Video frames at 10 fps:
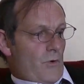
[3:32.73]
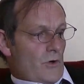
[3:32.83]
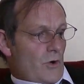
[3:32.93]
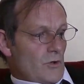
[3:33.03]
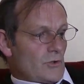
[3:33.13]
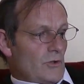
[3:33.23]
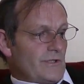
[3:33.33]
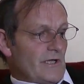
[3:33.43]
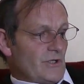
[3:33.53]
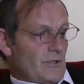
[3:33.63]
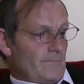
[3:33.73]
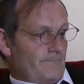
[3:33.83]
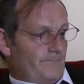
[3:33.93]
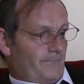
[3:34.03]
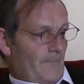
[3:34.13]
Poor coat
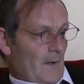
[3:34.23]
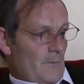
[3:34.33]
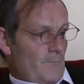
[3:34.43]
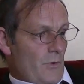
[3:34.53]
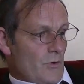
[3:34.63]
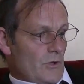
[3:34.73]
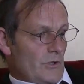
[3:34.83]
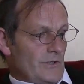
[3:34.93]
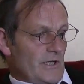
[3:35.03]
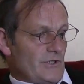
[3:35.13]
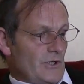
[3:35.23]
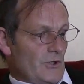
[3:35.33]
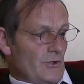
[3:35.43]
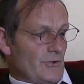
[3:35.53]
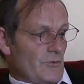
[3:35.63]
condition, poor
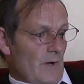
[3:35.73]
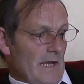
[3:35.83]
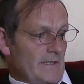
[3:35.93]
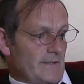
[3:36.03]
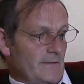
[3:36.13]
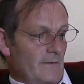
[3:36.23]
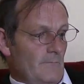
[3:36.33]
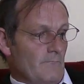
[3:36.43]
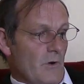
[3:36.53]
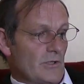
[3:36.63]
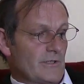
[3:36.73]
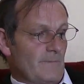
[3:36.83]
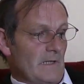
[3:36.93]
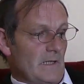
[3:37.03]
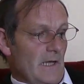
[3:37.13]
condition and underweight.
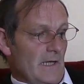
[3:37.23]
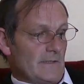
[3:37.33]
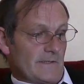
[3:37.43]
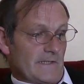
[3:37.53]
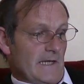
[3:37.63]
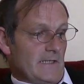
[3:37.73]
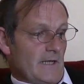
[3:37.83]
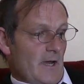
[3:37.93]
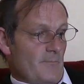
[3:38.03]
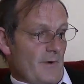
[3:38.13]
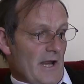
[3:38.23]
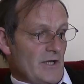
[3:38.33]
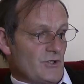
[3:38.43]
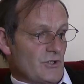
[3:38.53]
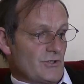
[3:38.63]
Multiple skin
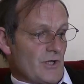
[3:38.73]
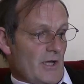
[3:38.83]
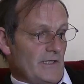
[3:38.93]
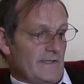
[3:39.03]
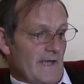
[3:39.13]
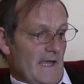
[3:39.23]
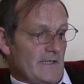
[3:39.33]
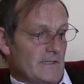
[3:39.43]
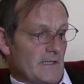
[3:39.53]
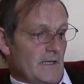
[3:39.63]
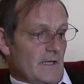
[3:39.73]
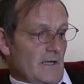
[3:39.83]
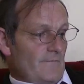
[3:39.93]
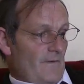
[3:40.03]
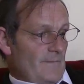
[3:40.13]
abrasions on his head
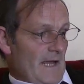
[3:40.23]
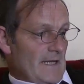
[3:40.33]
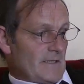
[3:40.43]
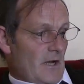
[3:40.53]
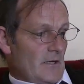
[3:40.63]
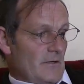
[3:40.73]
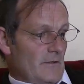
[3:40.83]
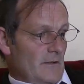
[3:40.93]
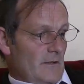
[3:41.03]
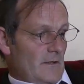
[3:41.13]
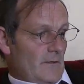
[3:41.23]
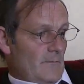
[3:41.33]
from the head collar,